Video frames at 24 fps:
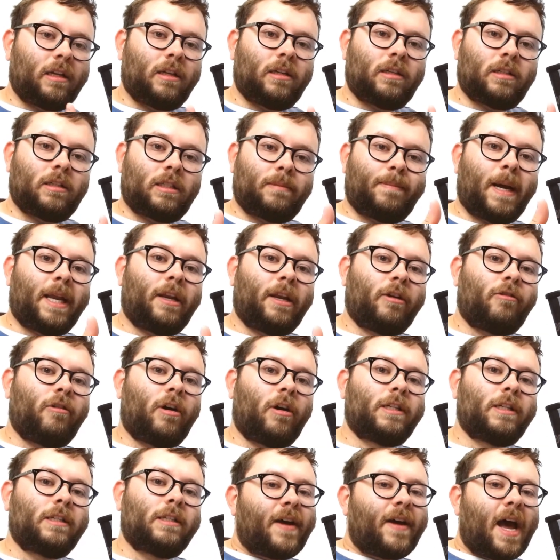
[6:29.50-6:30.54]
sped
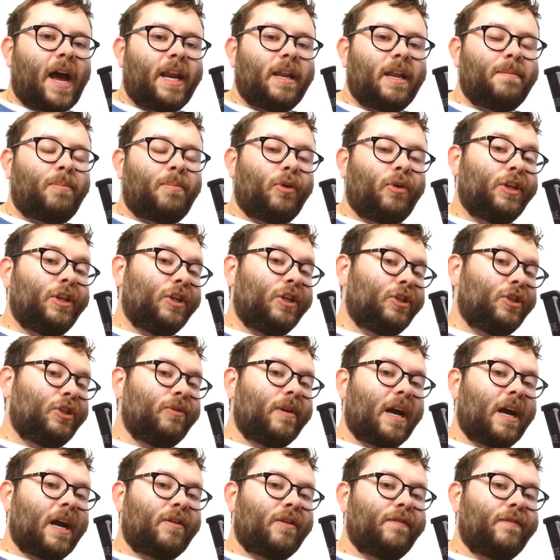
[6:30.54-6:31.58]
across. At any point you do
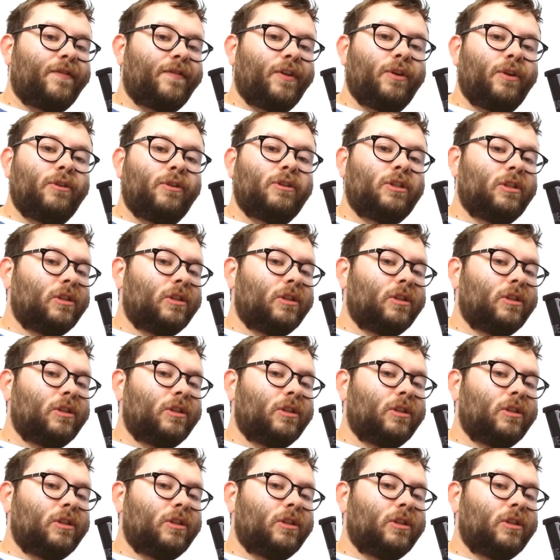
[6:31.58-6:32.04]
get confused,